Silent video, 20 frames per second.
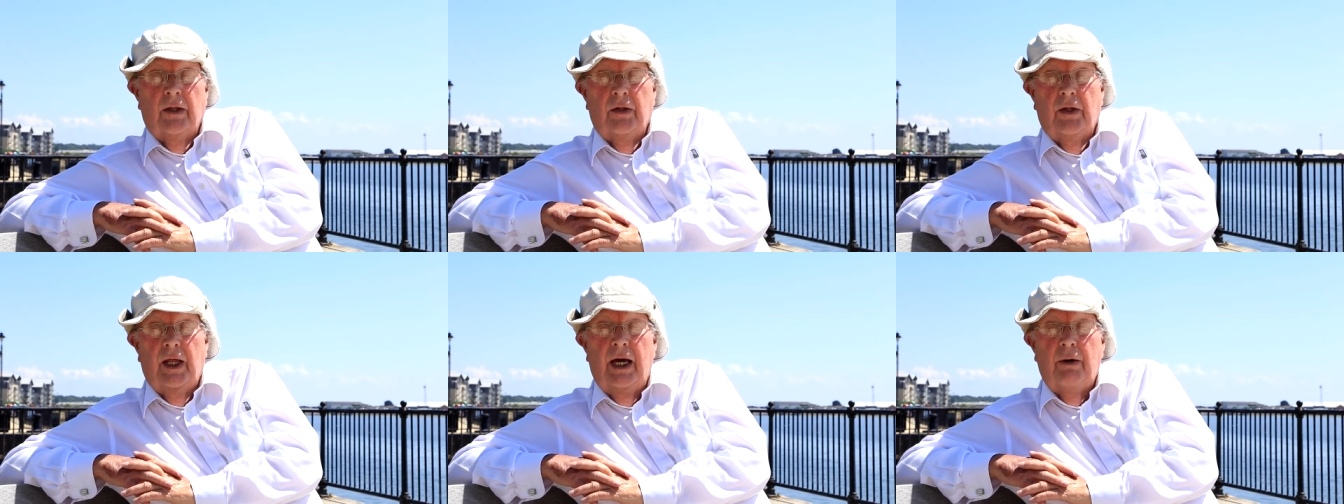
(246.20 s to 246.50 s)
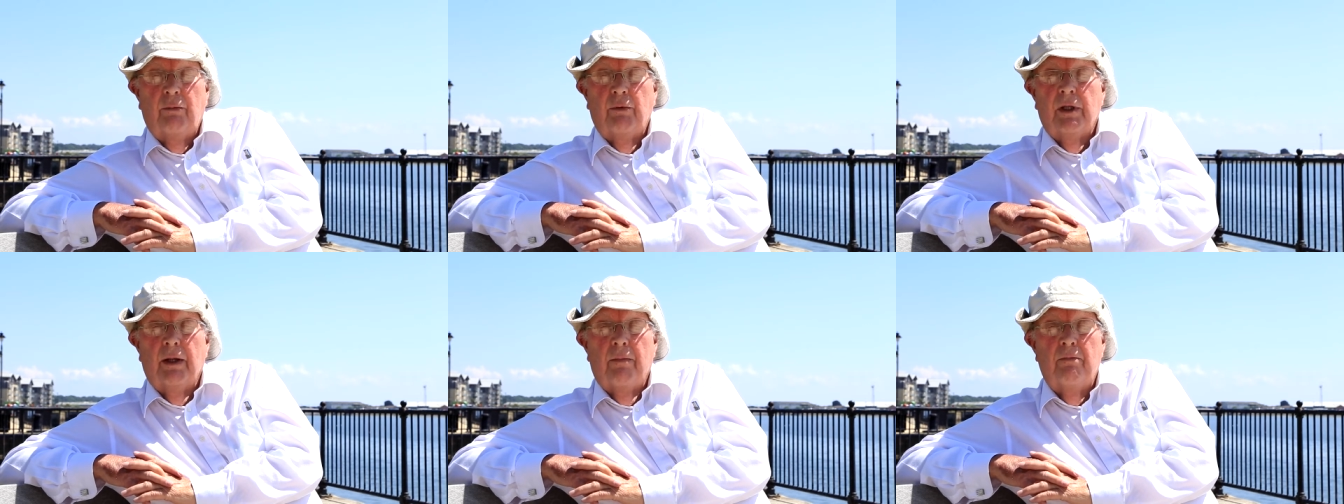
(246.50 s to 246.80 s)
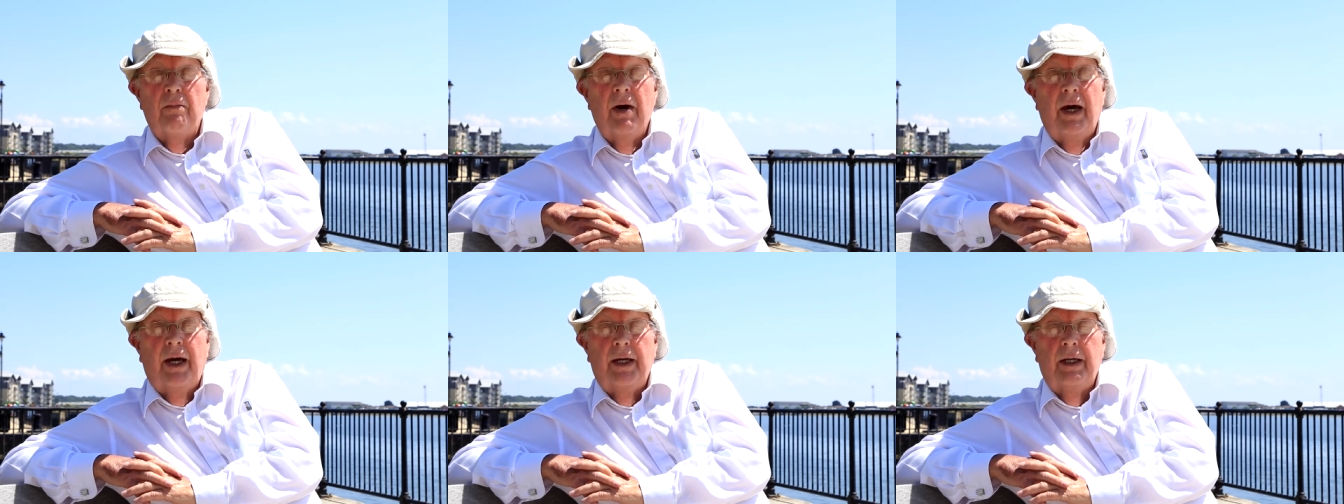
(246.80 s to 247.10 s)
they were the
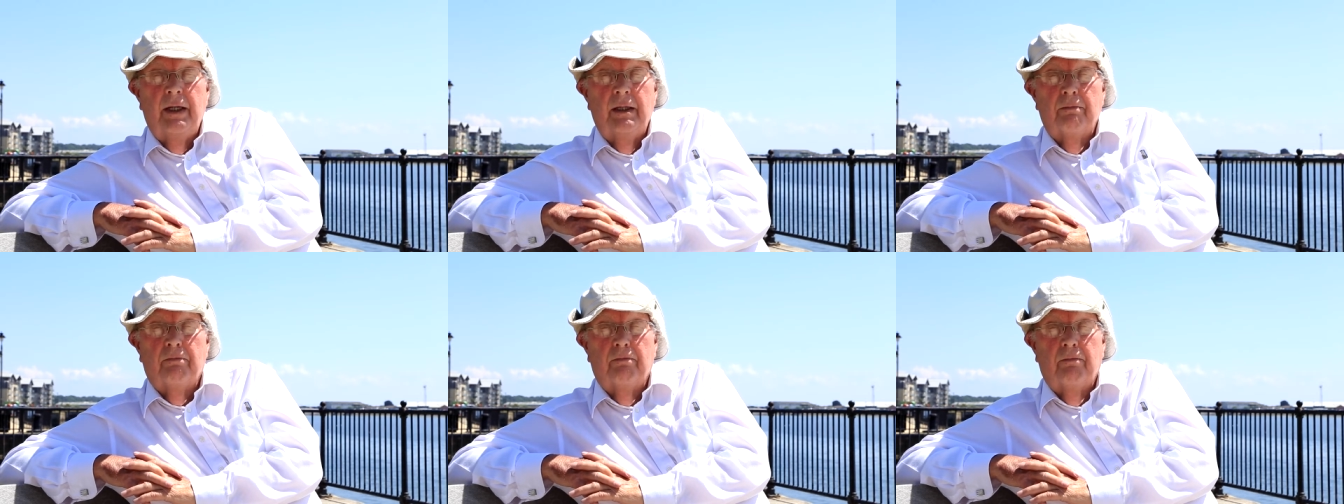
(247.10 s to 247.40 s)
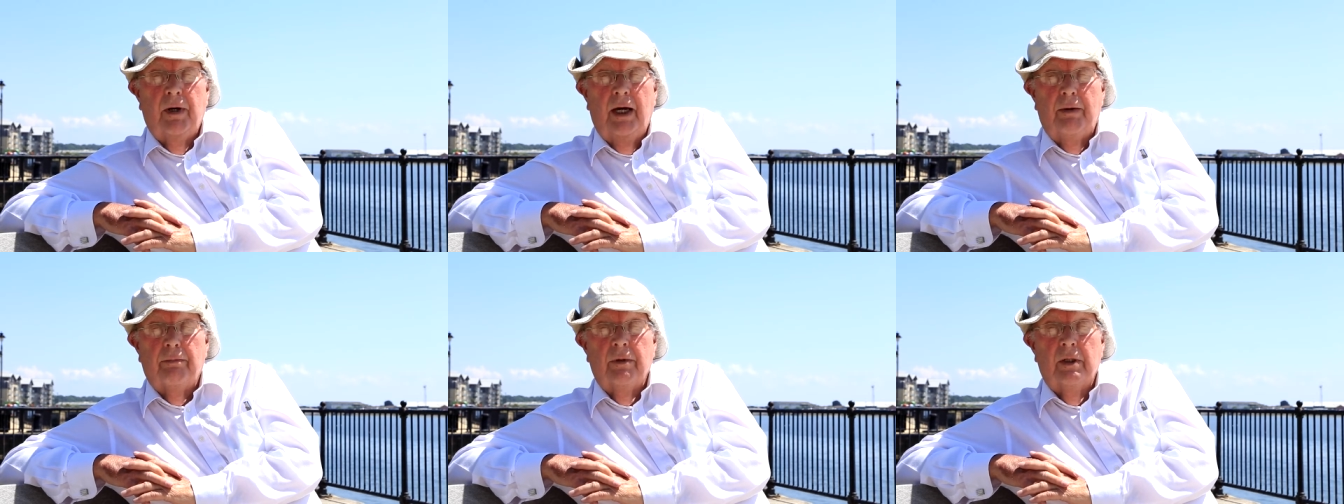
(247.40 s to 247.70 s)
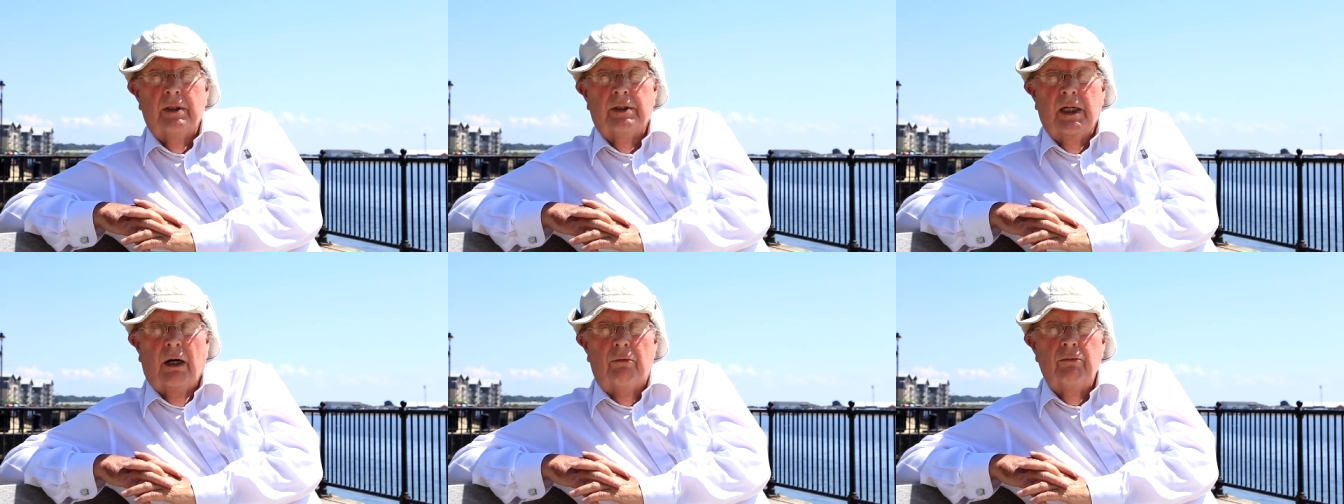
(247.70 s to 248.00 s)
main people
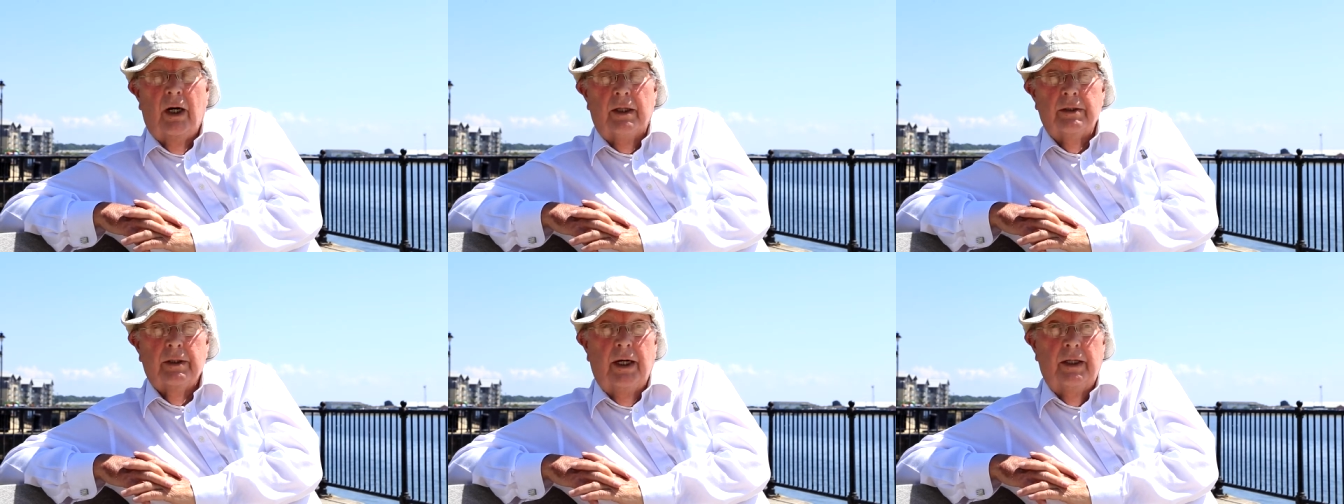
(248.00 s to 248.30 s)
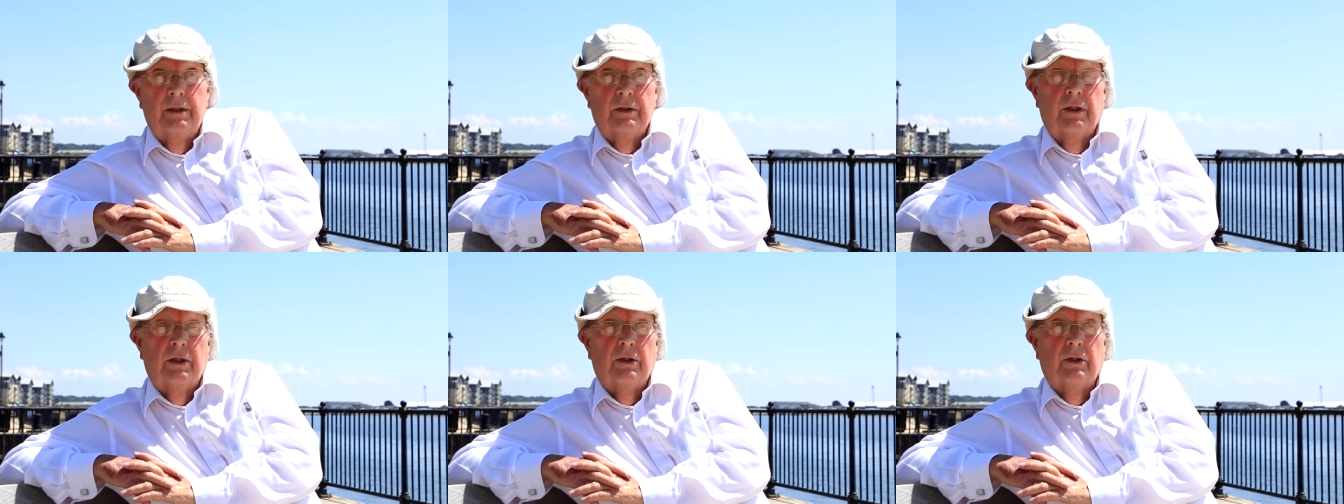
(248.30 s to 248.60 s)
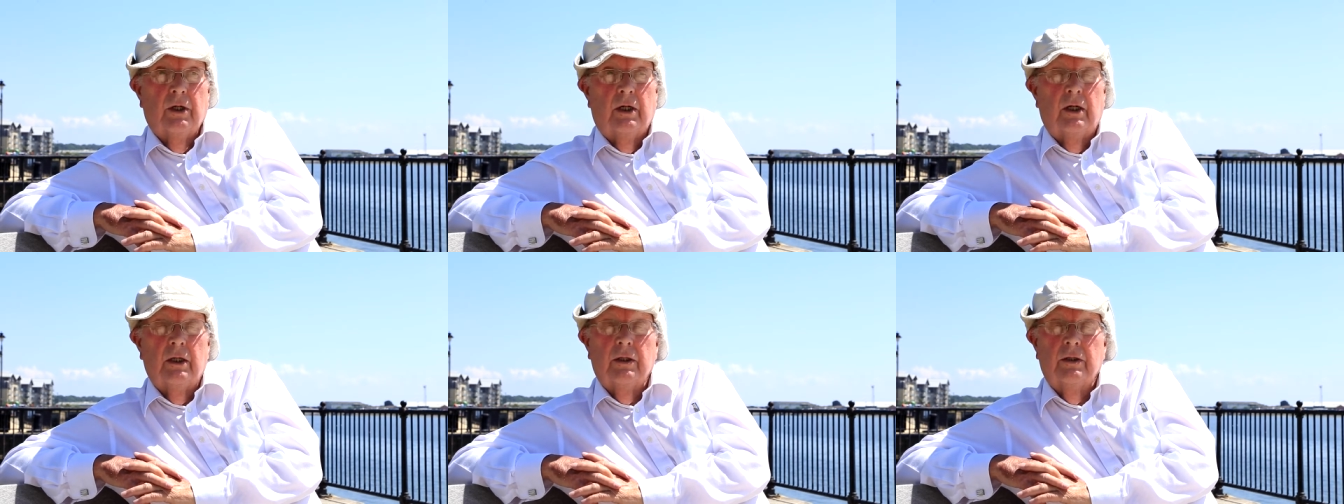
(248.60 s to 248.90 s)
down that end of the
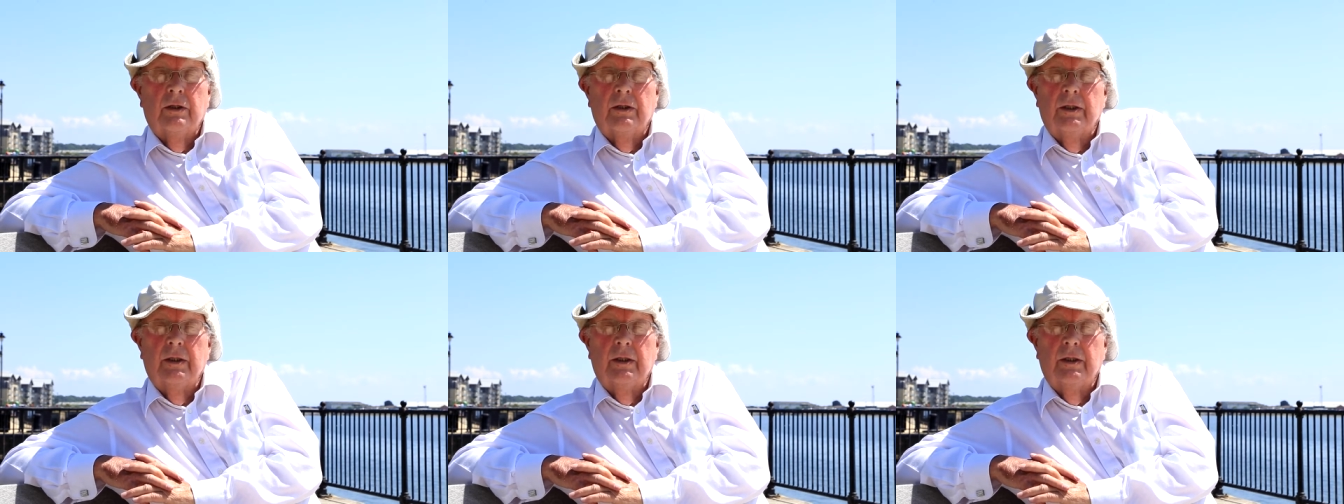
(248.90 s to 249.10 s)
dock.